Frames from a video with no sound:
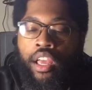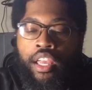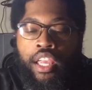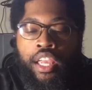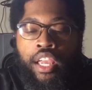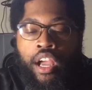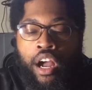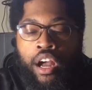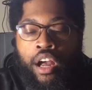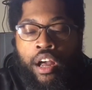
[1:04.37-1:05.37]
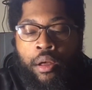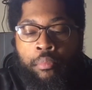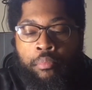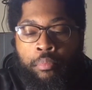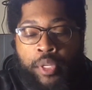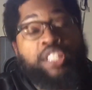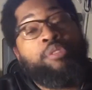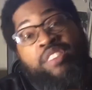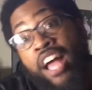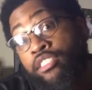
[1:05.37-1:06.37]
He did
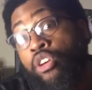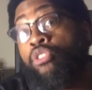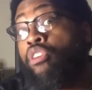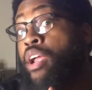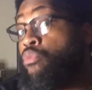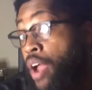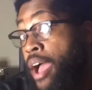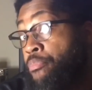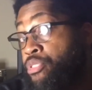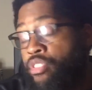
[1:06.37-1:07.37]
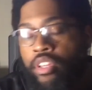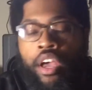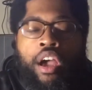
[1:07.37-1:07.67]
some not so great raps.